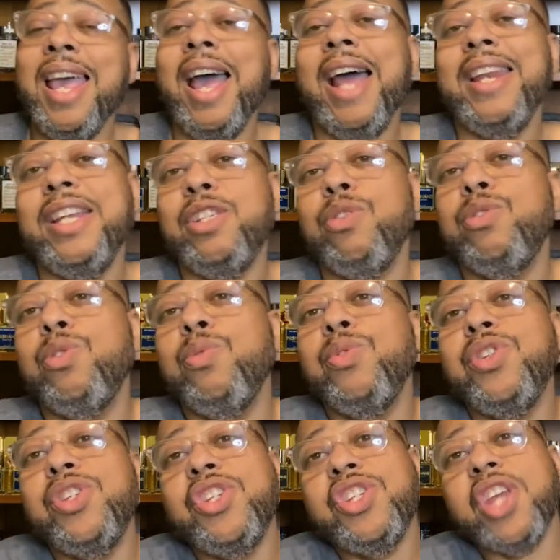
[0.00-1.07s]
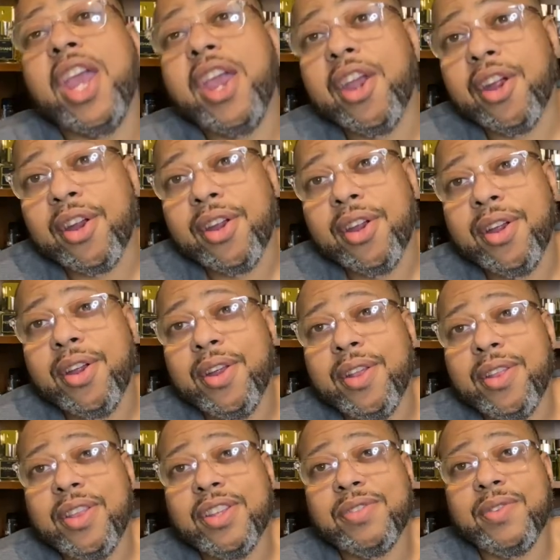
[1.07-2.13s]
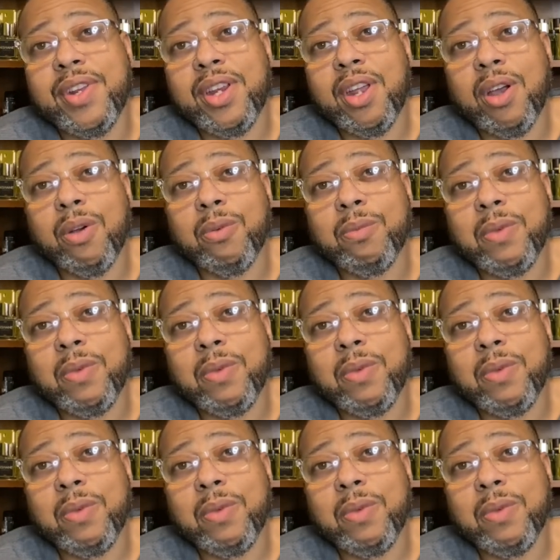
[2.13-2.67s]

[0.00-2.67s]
I need you to share this video